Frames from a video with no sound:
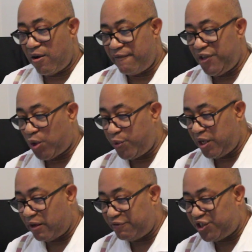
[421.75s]
of the
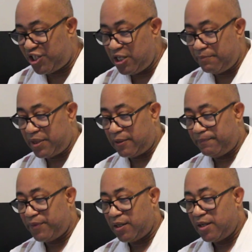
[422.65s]
Queen of Sheba
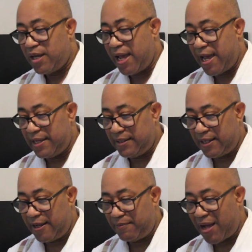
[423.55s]
and
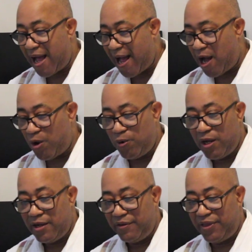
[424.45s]
how
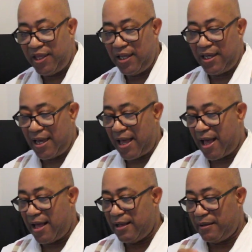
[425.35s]
the
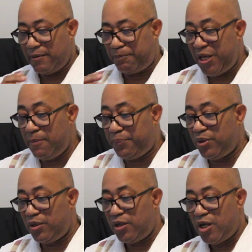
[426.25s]

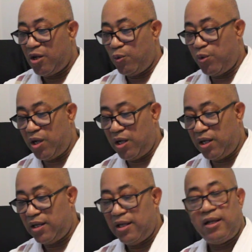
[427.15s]
people
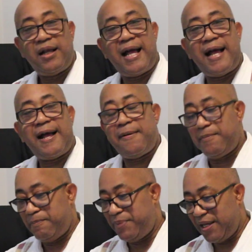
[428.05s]
were
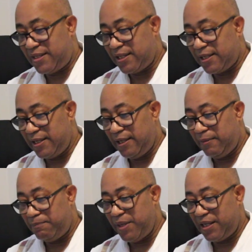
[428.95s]
basically
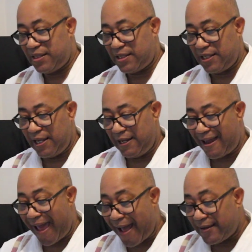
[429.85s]
based in
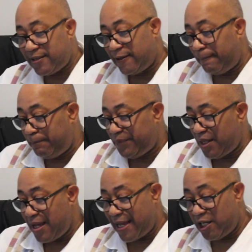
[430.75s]
Aksum,
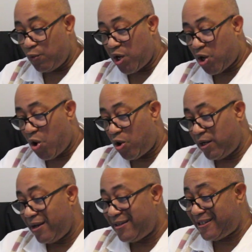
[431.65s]
and they were
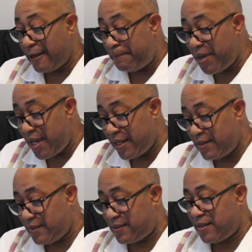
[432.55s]
called
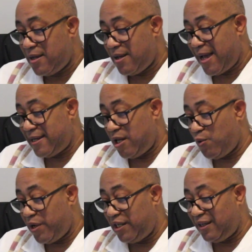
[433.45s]
Sabaeans, and they
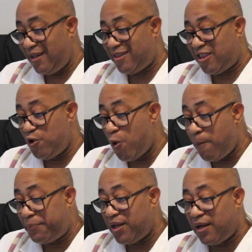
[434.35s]
were in
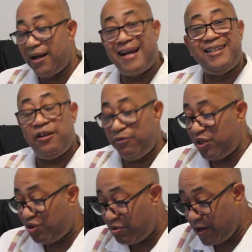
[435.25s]
Ethiopia and
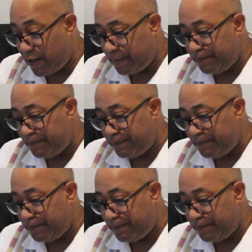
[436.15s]
Eritrea,